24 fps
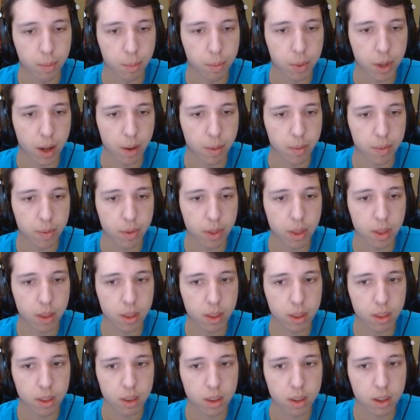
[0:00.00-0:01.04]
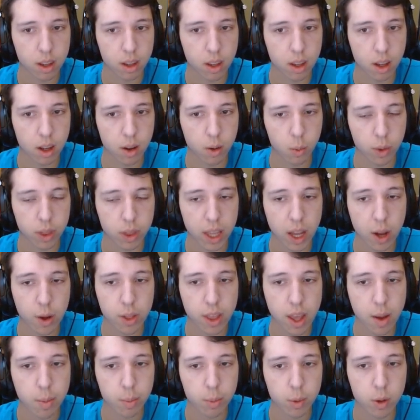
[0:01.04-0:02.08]
Yeah. Without
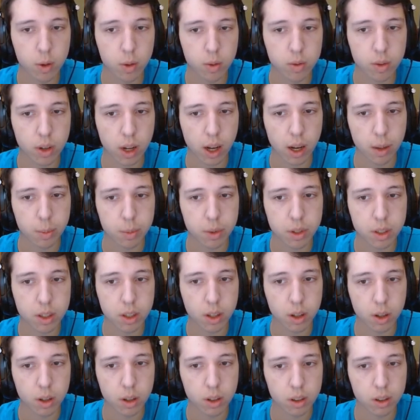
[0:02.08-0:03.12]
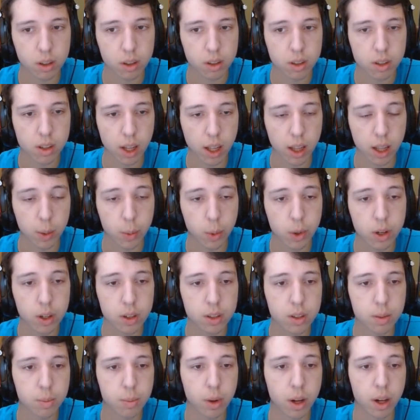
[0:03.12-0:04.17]
that move, I'm still slightly
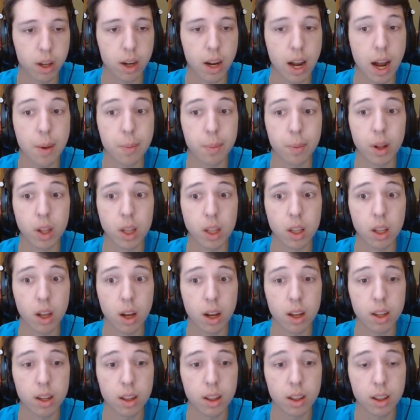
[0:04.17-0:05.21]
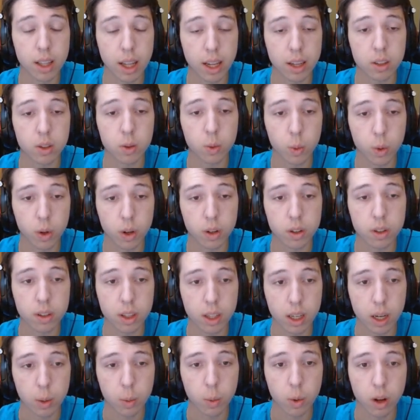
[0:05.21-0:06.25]
worse, but I'm a lot less worse
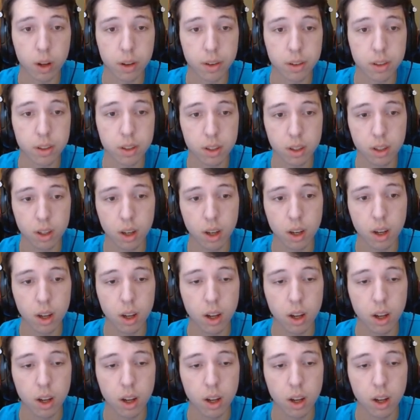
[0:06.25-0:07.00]
than I was